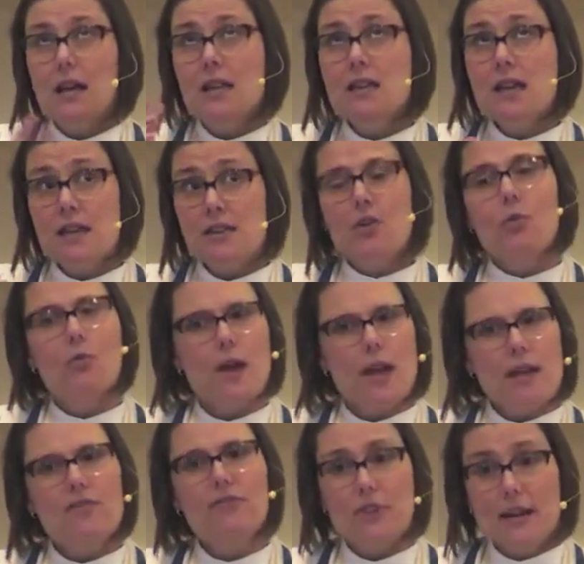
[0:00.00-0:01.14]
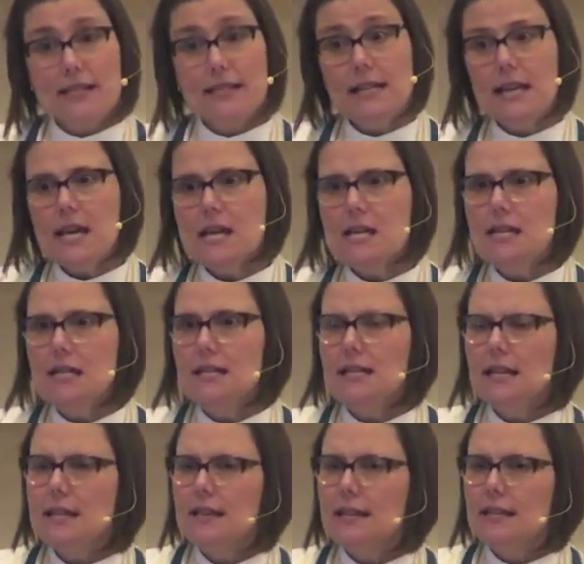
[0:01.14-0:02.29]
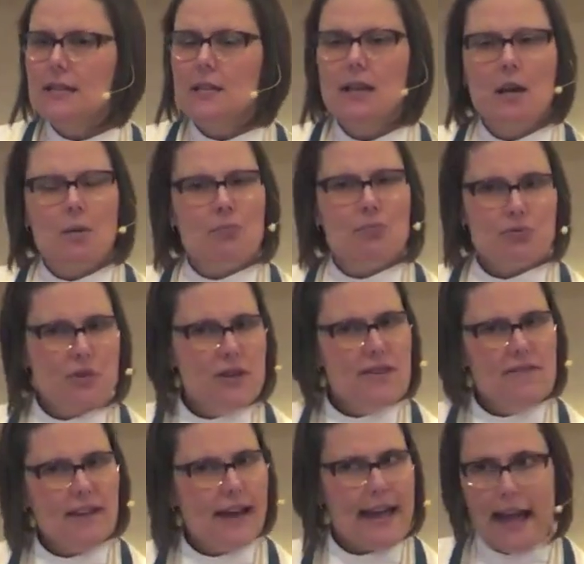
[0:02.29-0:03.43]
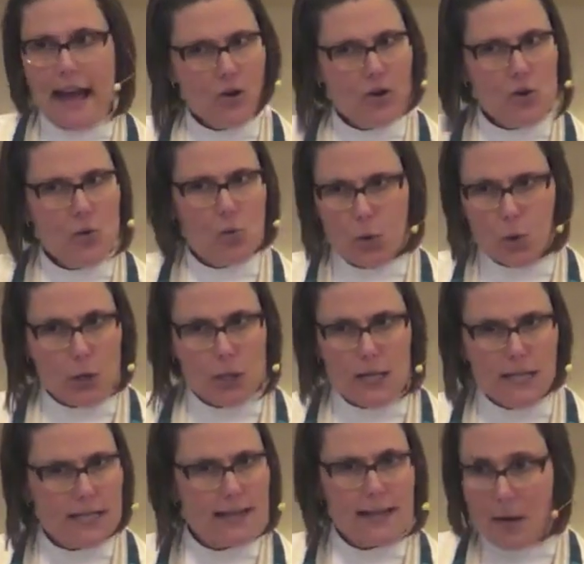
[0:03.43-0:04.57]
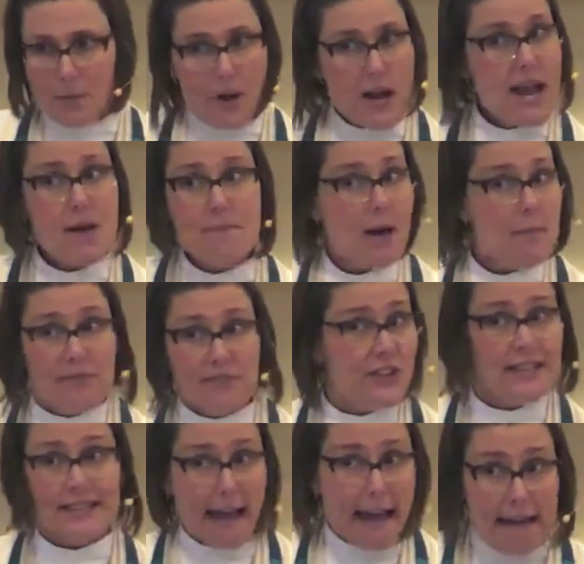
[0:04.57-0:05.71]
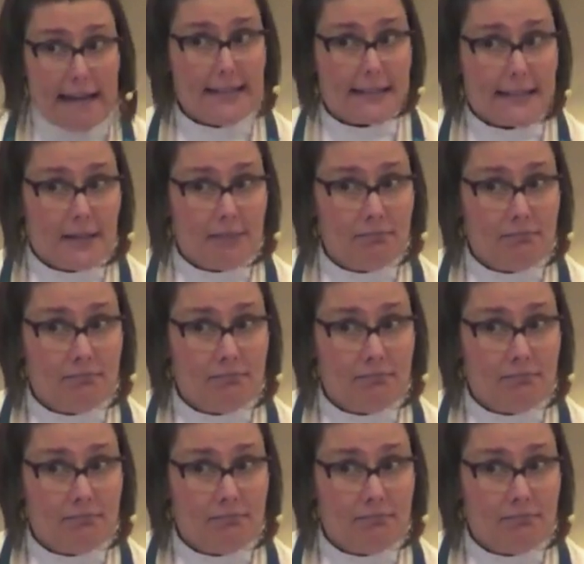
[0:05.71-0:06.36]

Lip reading: another way of phrasing it is, in this pre-Viagra world, is Abraham up for the task?